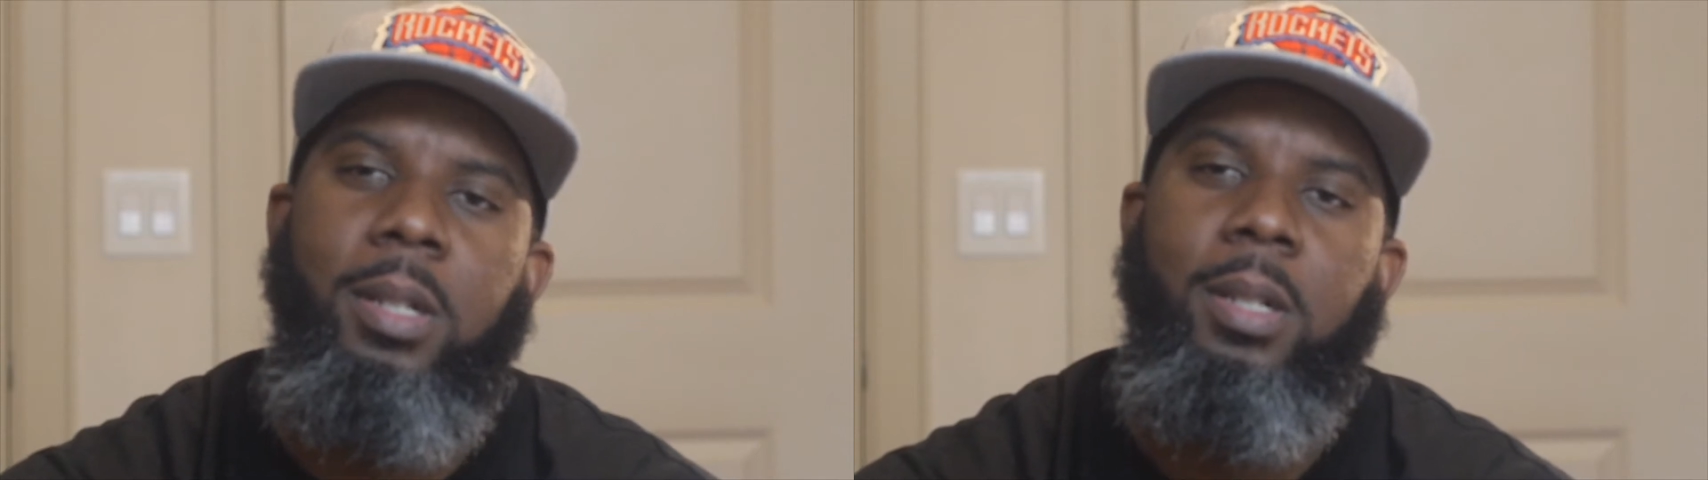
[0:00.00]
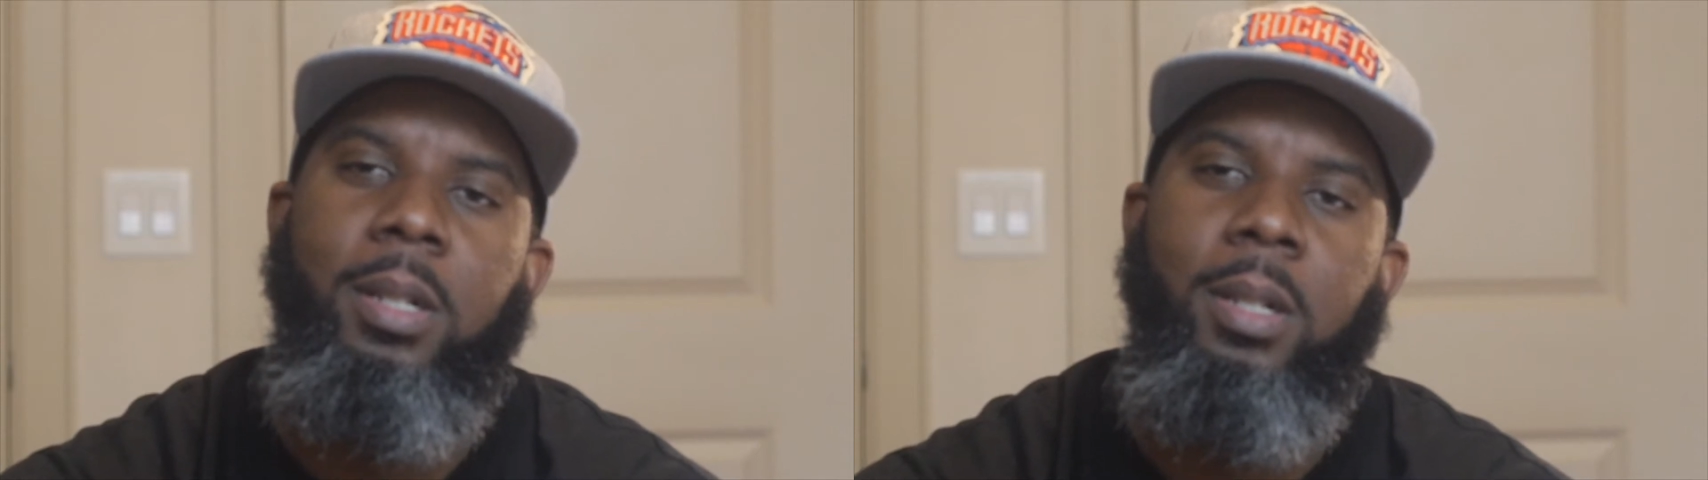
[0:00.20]

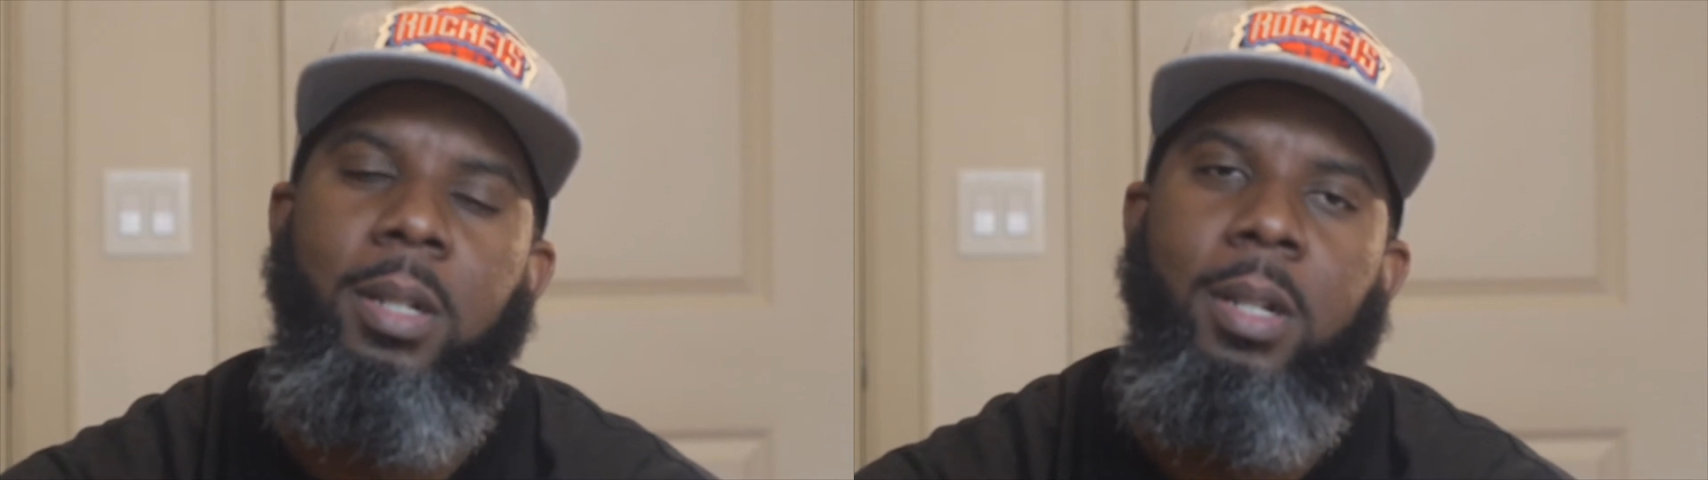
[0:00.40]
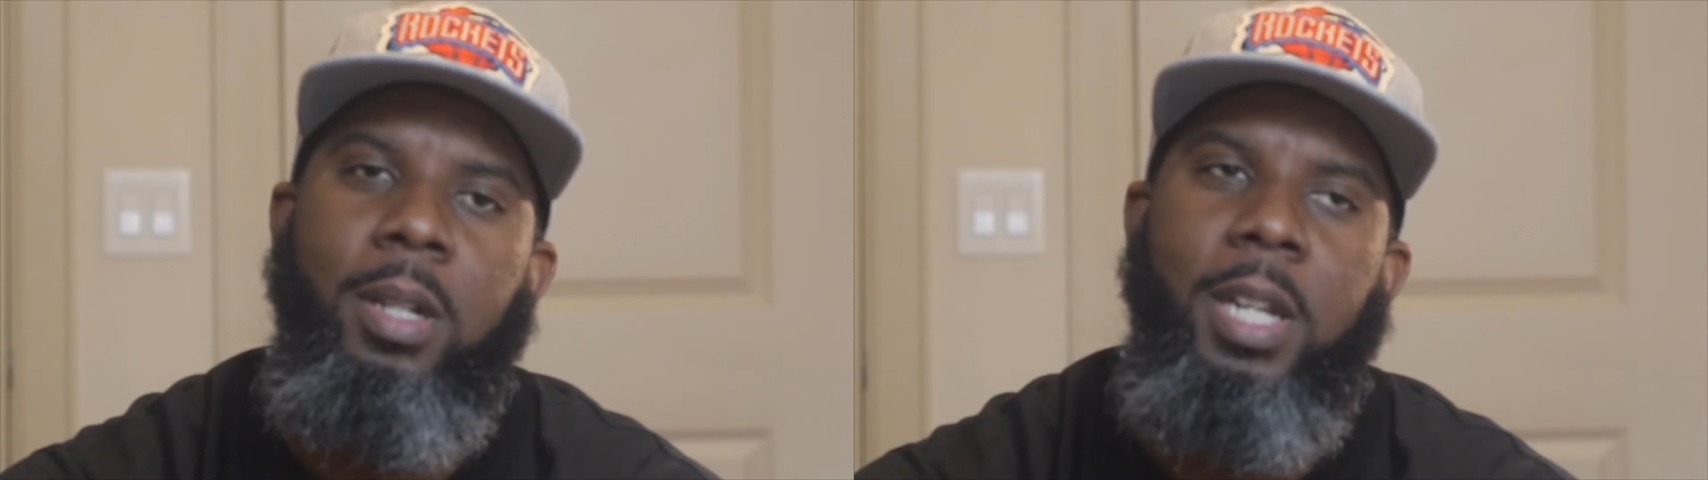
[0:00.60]

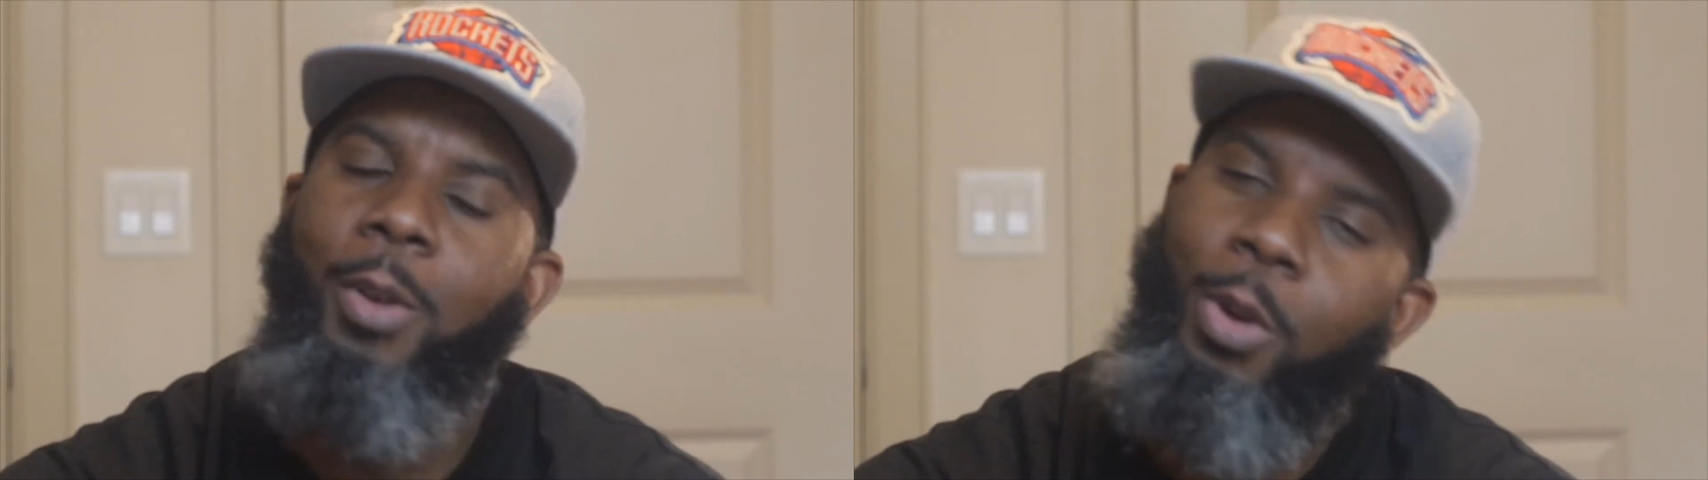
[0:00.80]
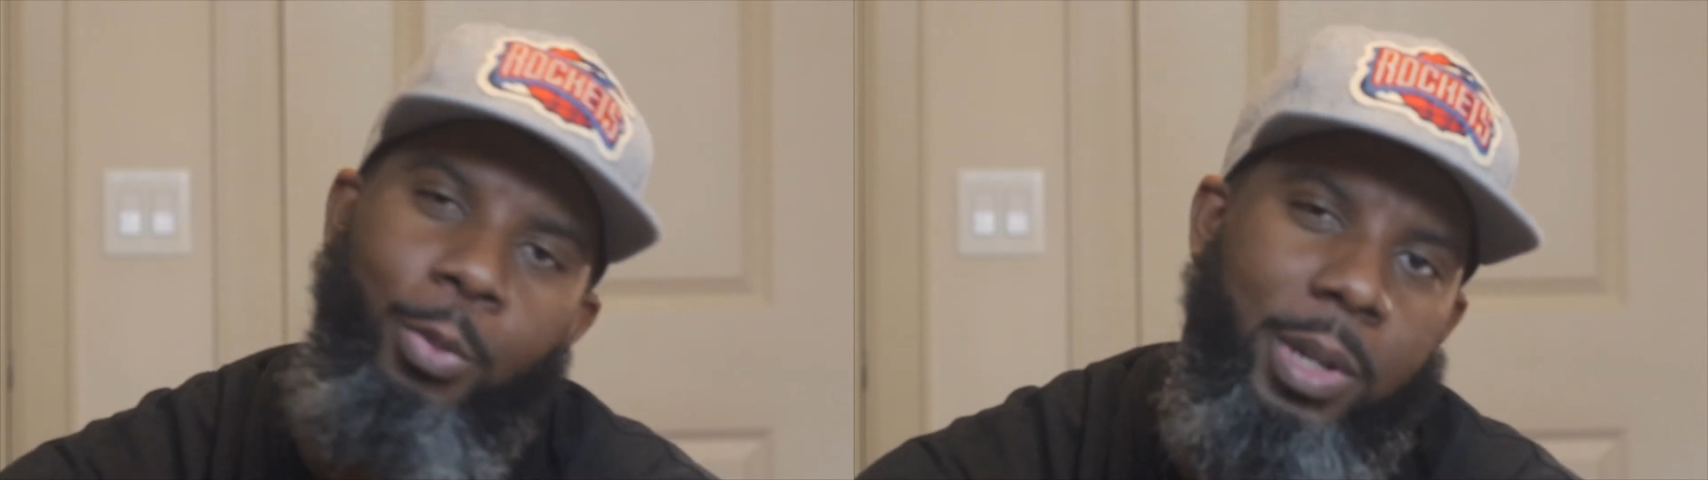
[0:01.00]
and
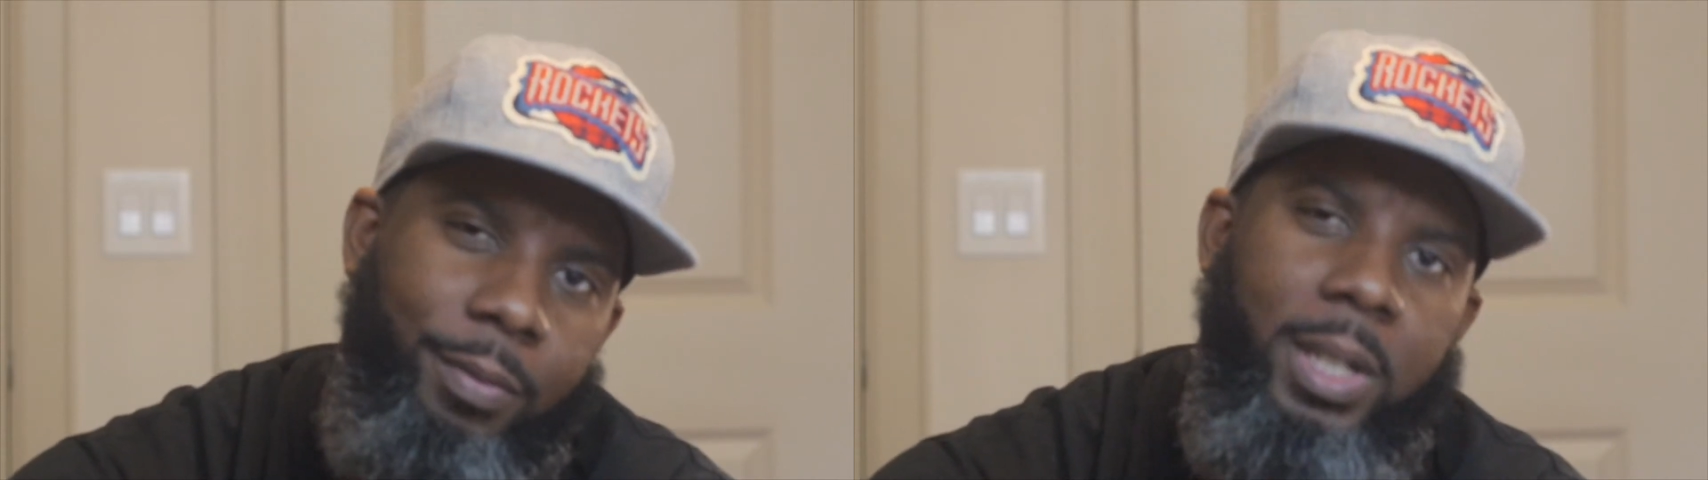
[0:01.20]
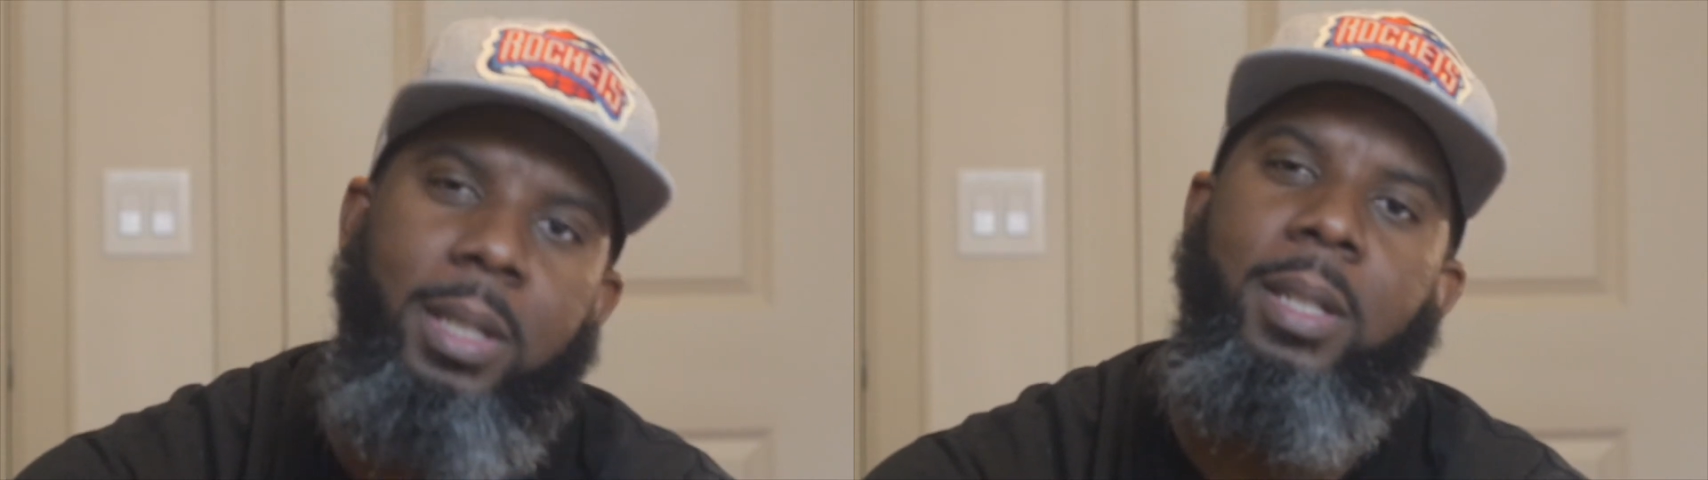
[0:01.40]
I want to
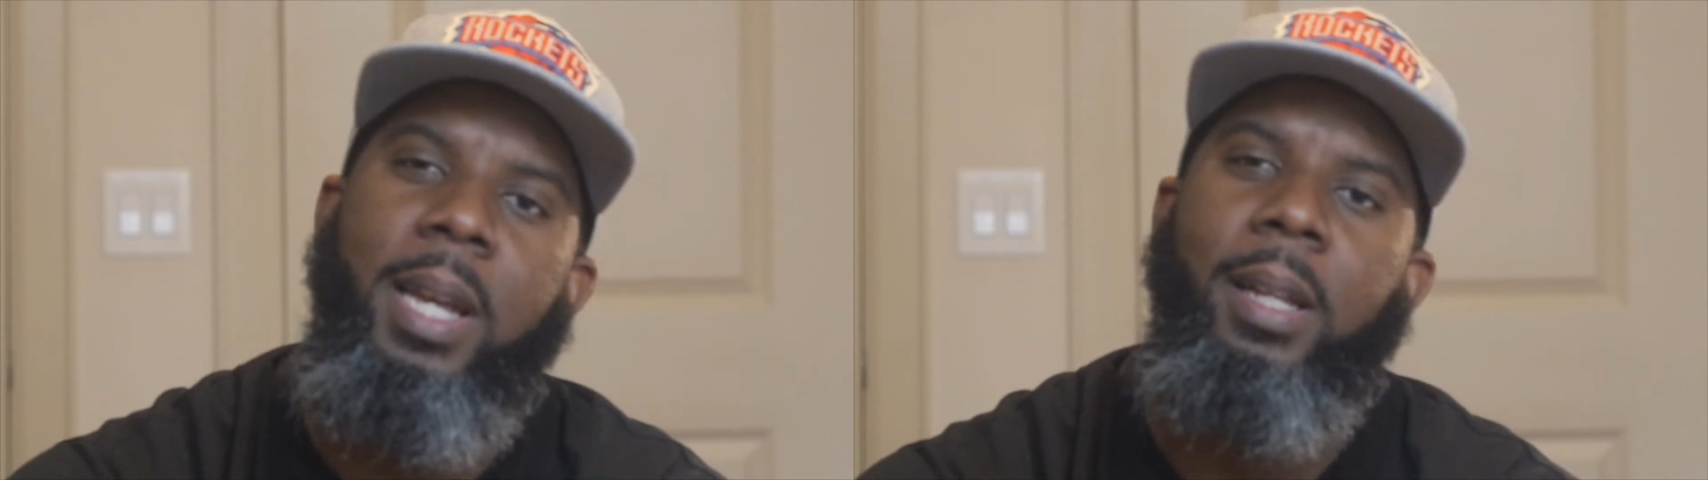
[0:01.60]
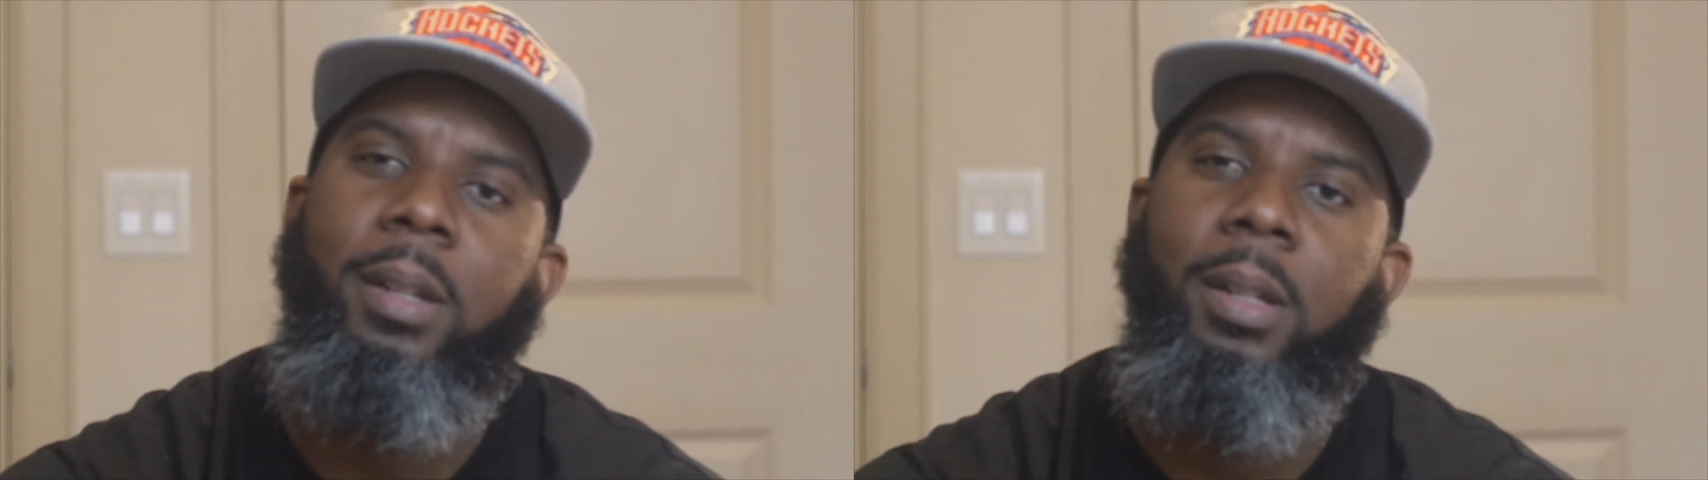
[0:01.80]
revisit
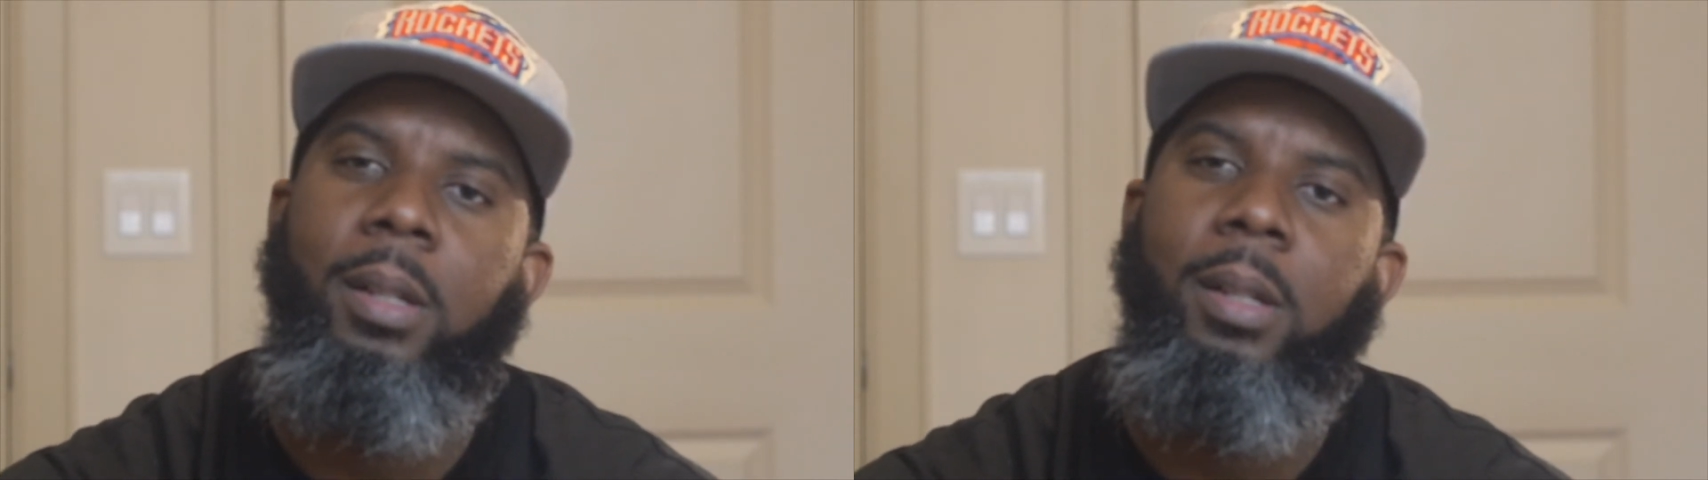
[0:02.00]
that